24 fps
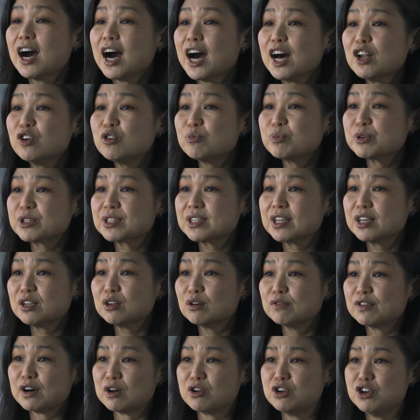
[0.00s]
100%
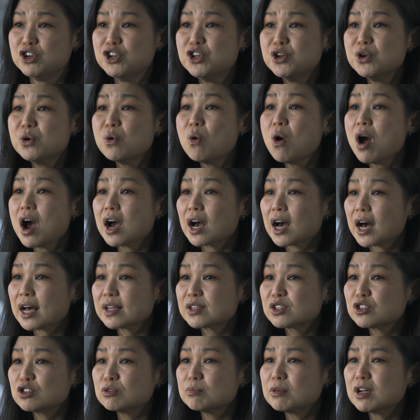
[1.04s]
of our new
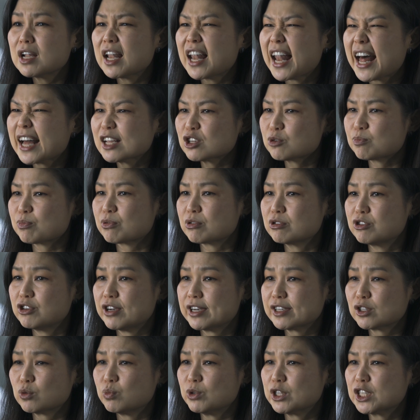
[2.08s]
customer large
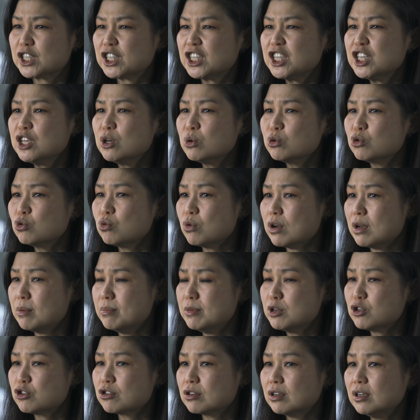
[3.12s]
projects with CO2
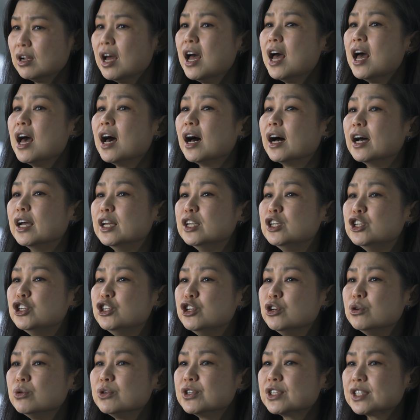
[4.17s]
emission are
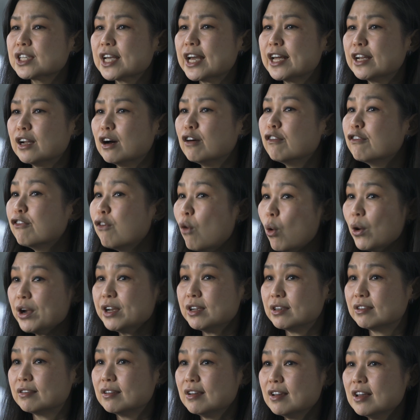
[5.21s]
induced and
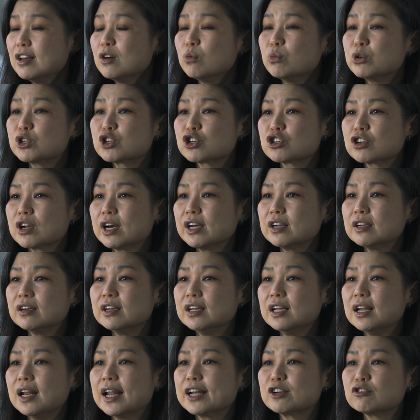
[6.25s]
avoided with
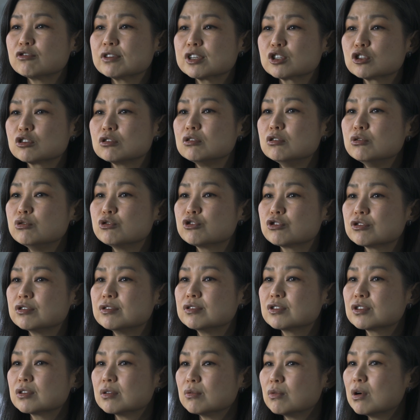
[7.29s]
Schneider Electric
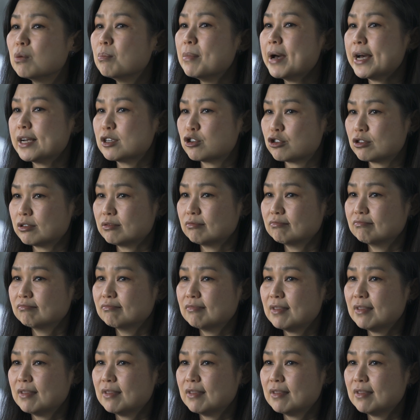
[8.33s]
solutions or measured.